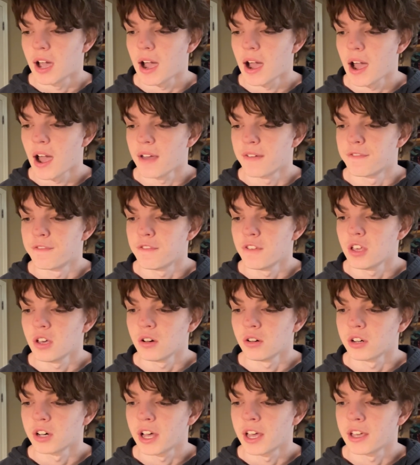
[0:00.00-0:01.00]
I feel
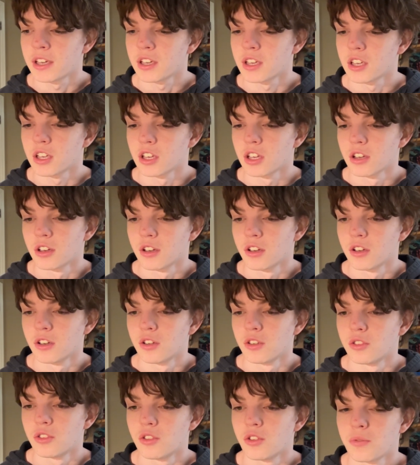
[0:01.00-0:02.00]
like
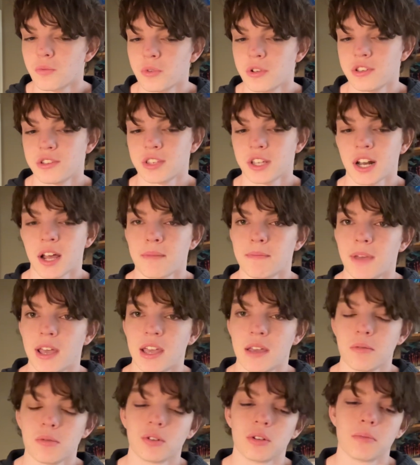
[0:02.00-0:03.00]
the reason I'm
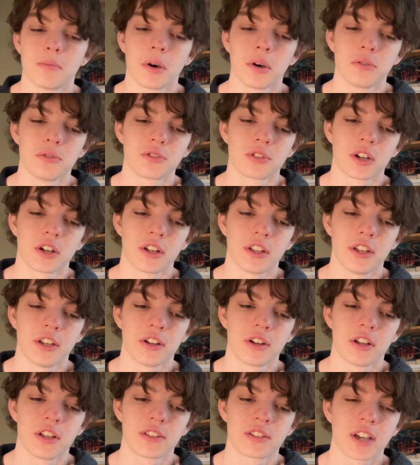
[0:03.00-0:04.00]
able to post on here
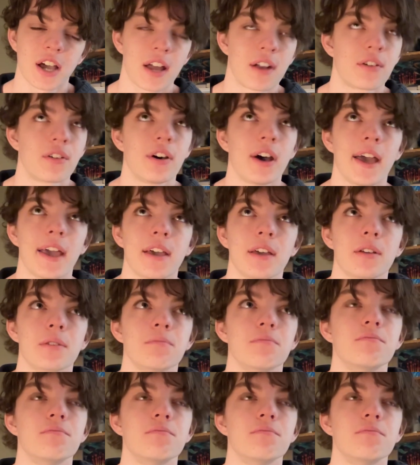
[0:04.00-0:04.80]
is kind of like,